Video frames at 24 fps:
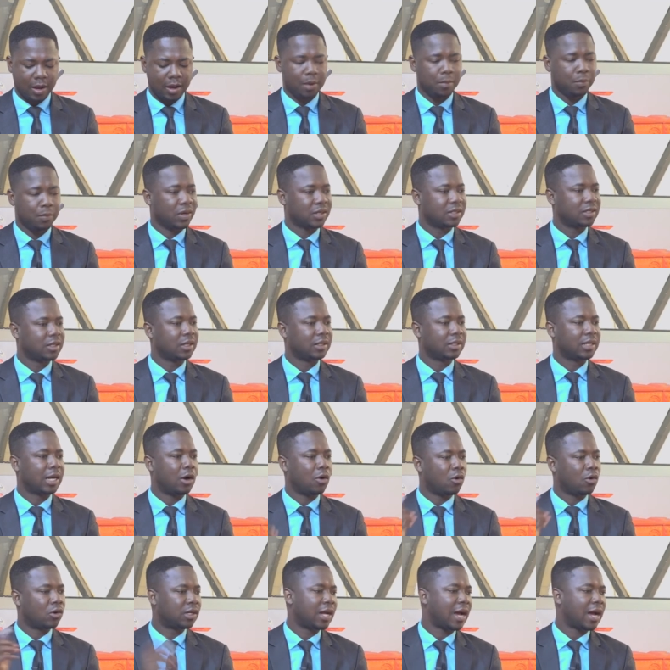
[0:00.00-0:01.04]
president,
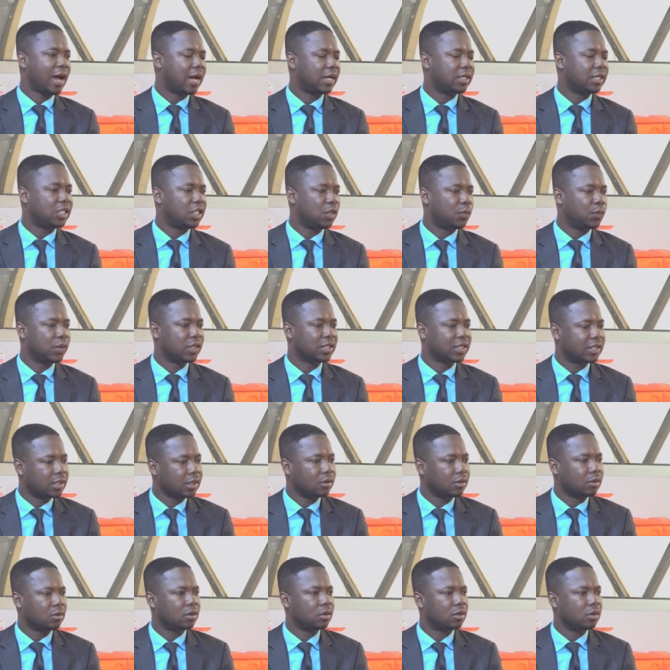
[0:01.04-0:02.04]
or the IGP still.